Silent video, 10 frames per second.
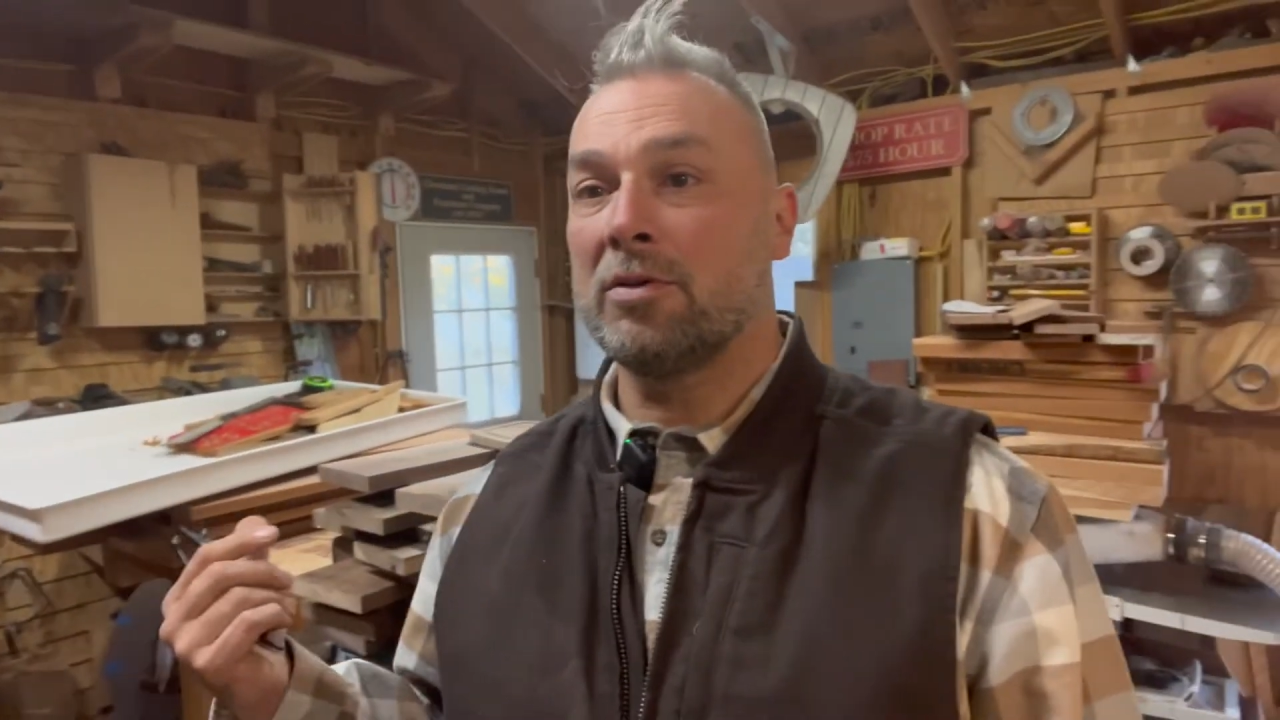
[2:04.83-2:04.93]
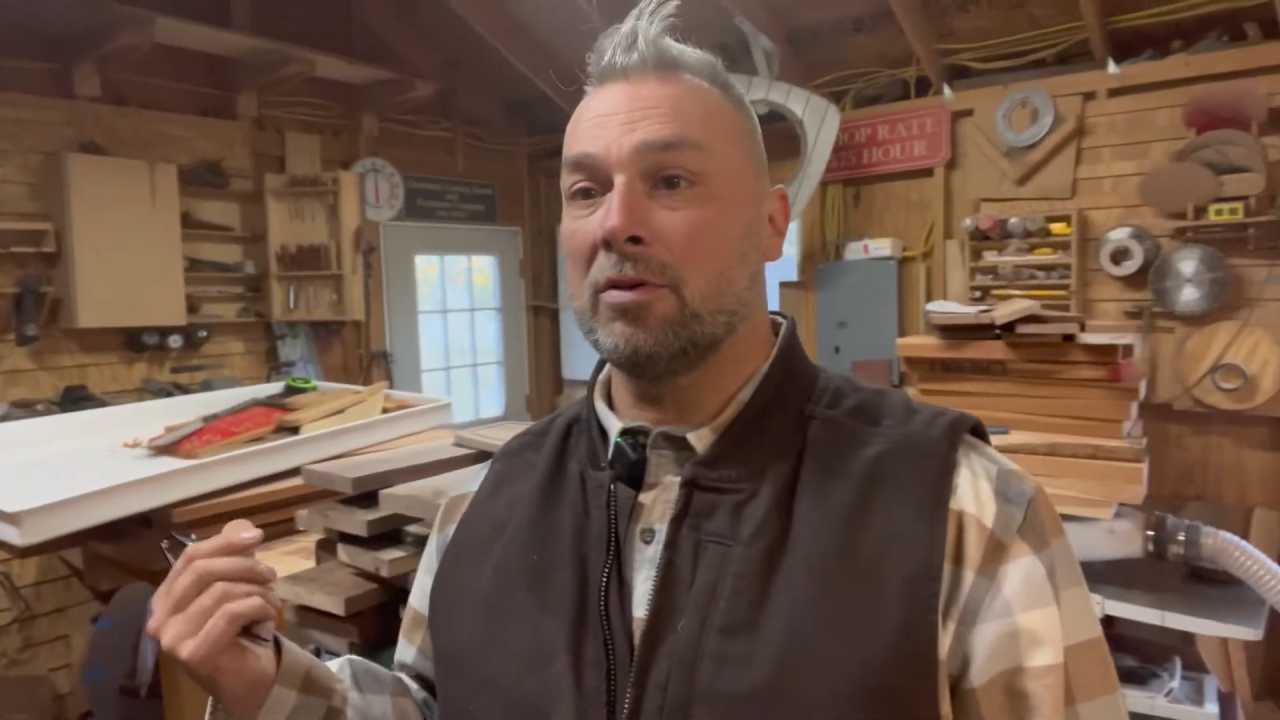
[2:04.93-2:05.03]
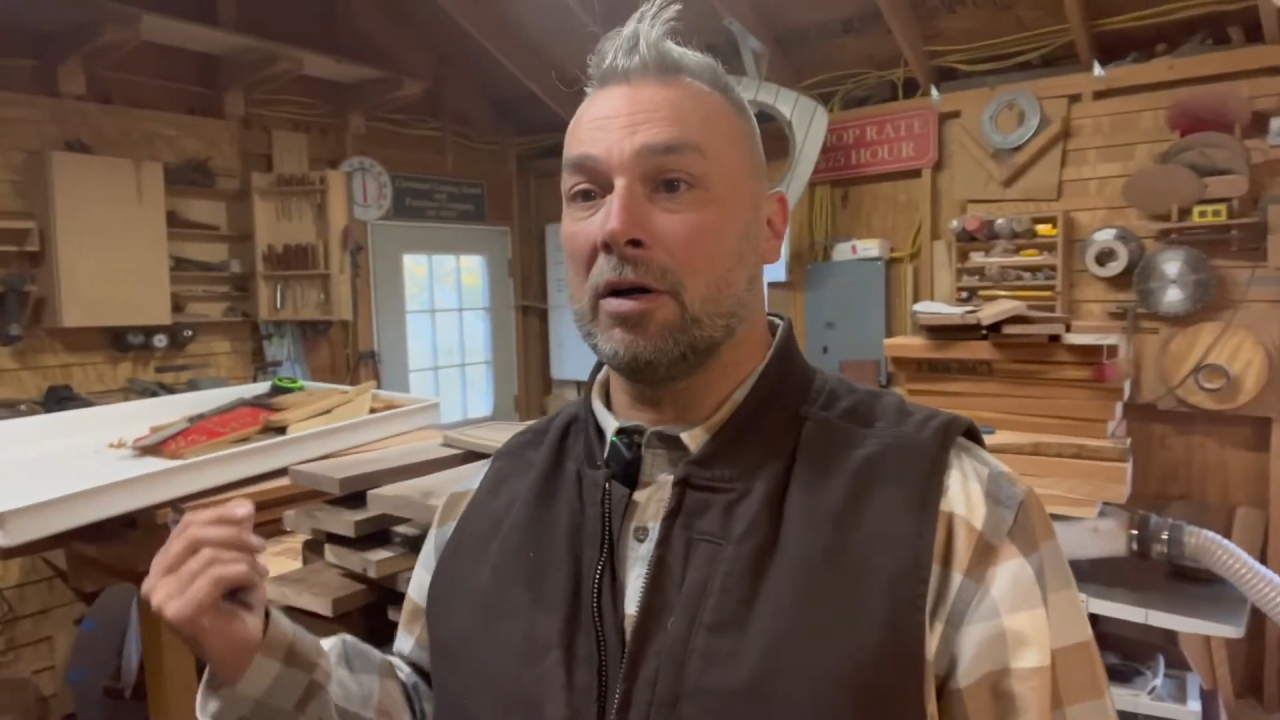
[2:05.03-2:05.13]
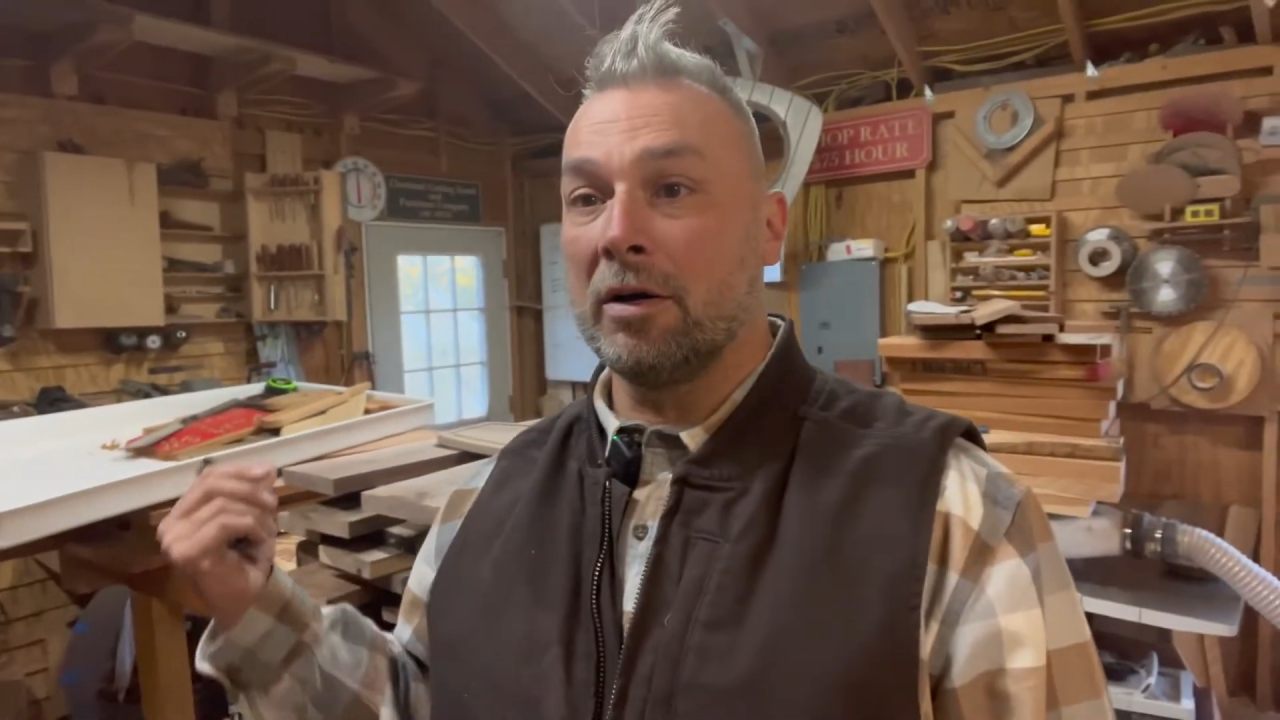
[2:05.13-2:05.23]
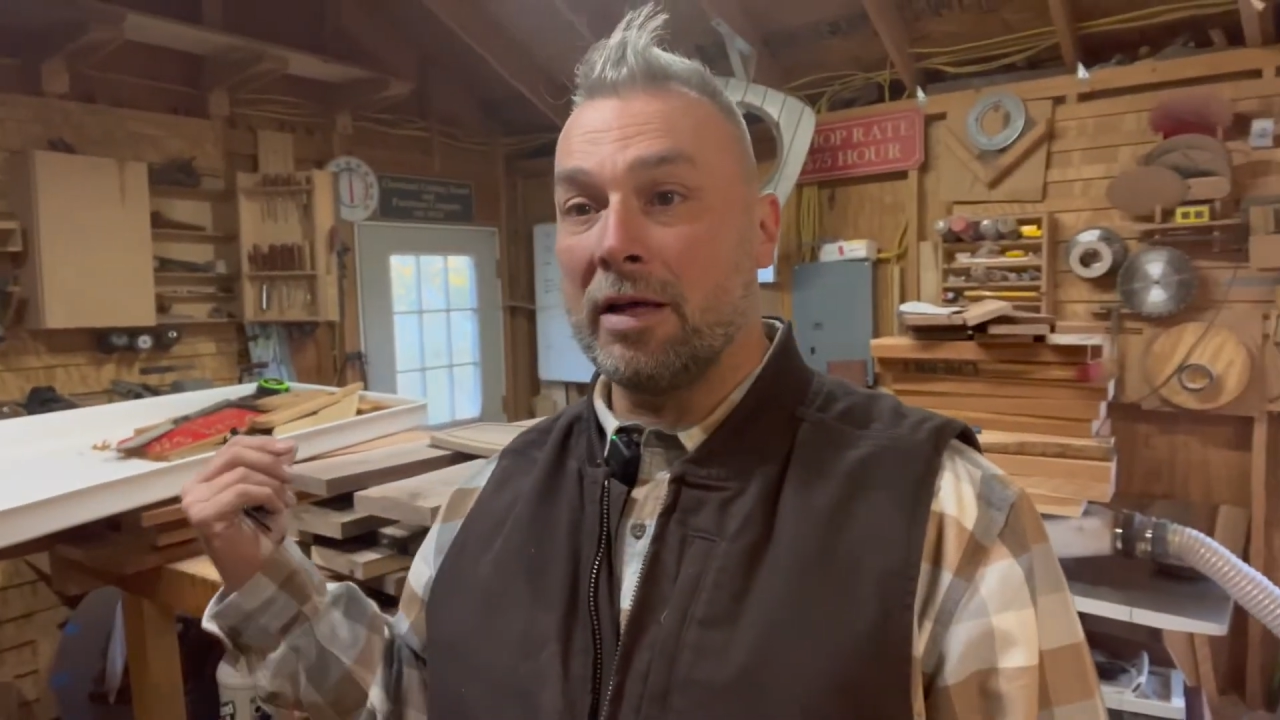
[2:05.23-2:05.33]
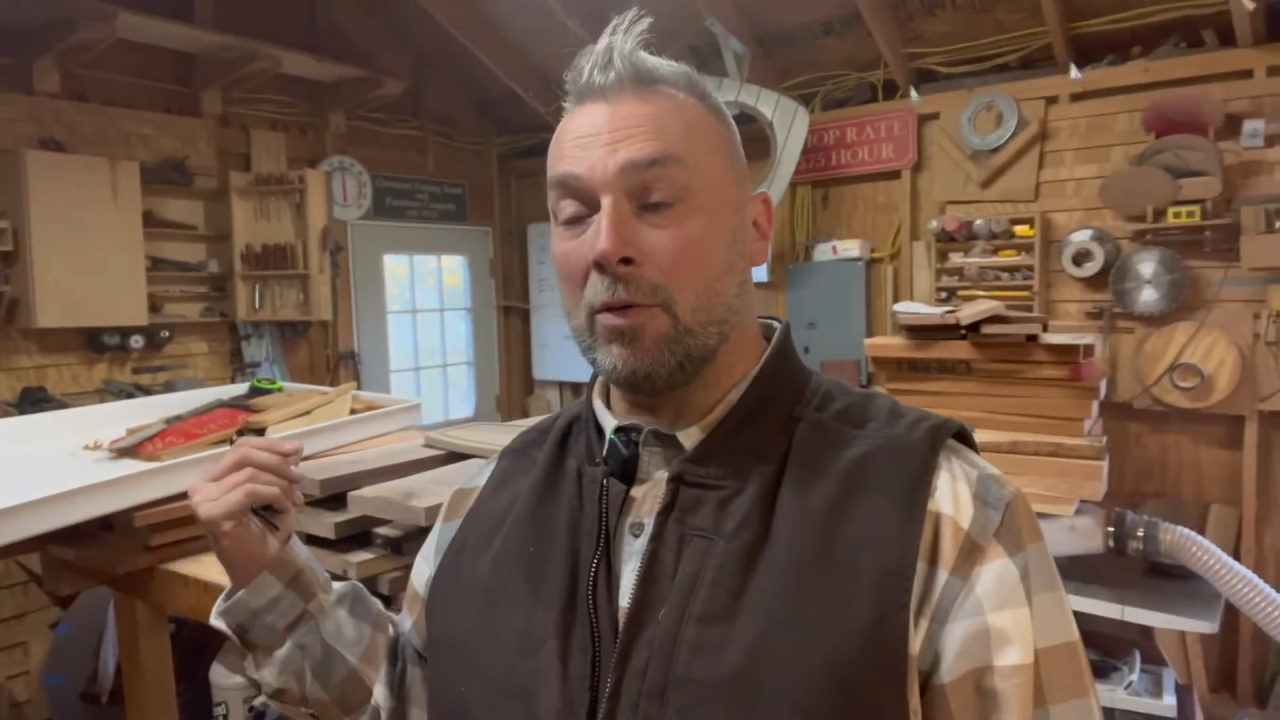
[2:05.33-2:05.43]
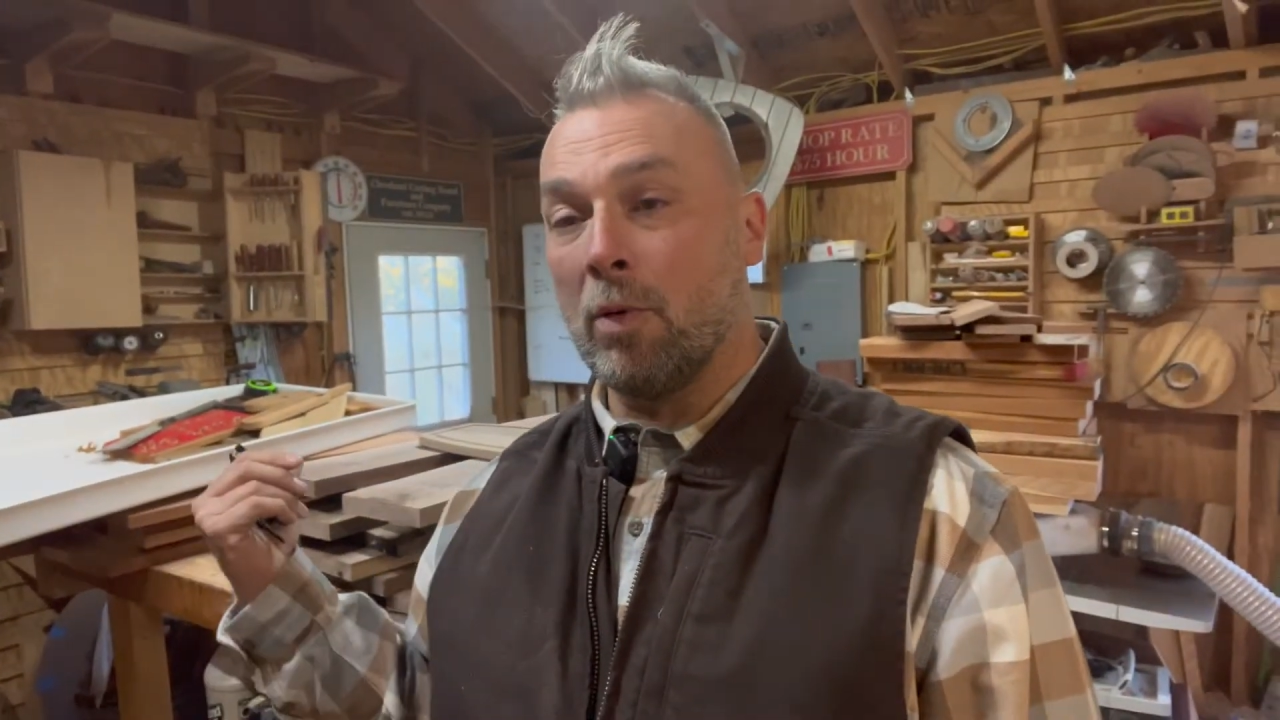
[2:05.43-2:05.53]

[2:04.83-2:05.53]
So under that